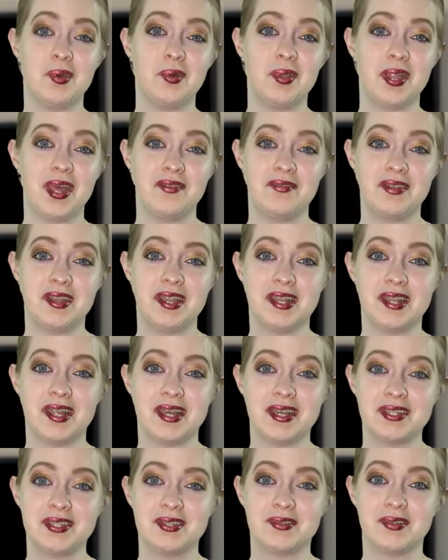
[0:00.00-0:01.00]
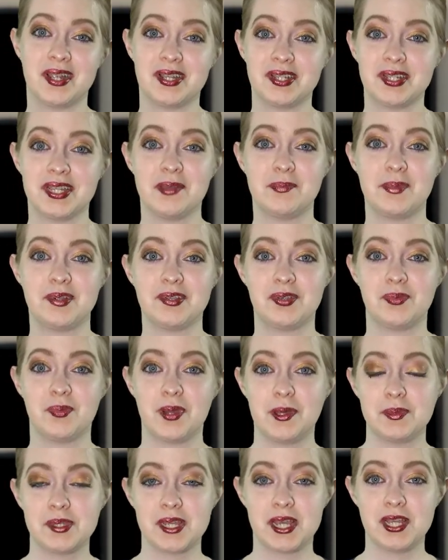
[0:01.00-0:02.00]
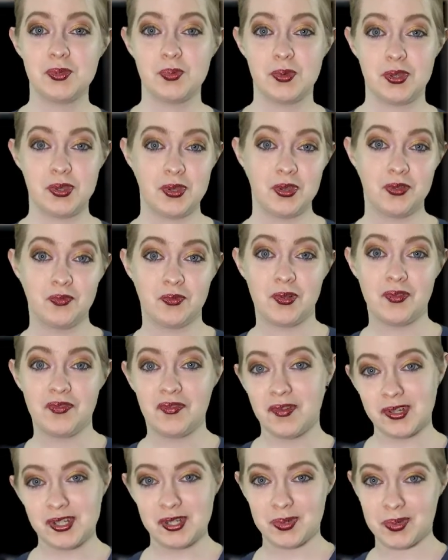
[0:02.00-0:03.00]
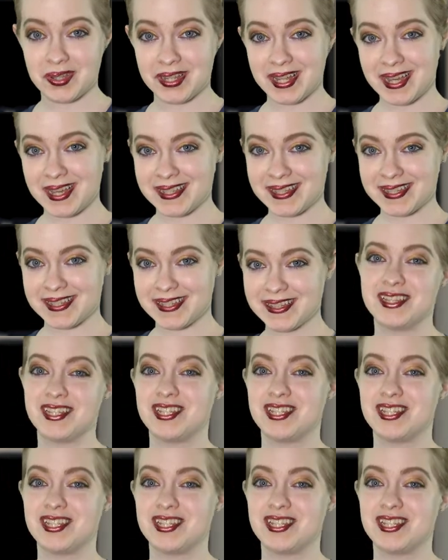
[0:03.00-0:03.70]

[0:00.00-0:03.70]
don't have any dice, there are actually a bunch of websites where you can roll virtual dice.